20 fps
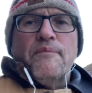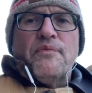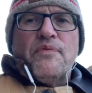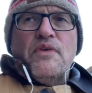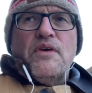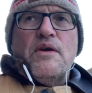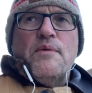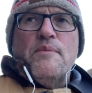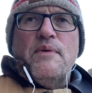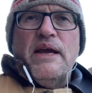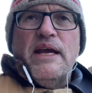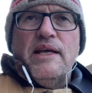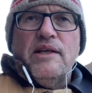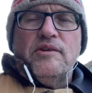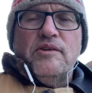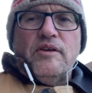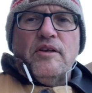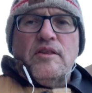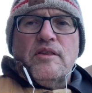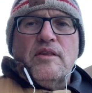The
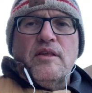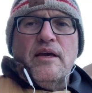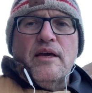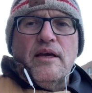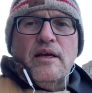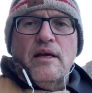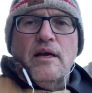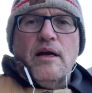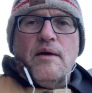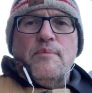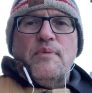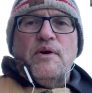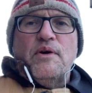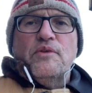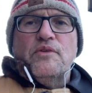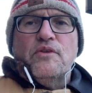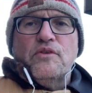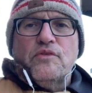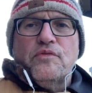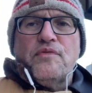amazing thing about
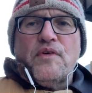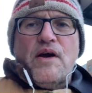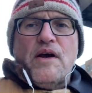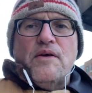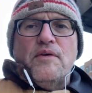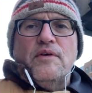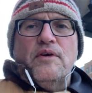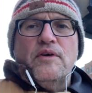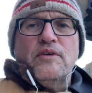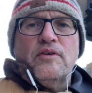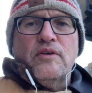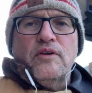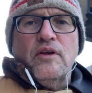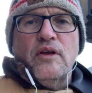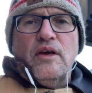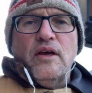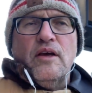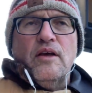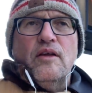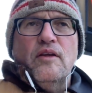this virus
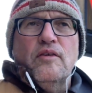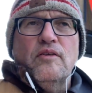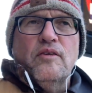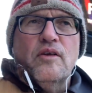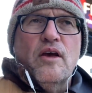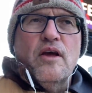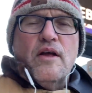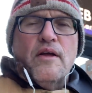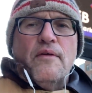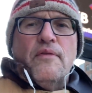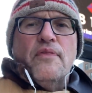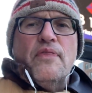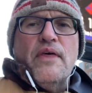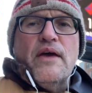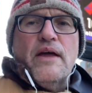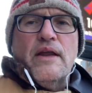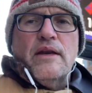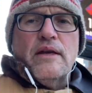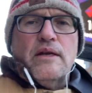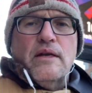is
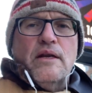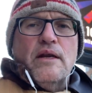that,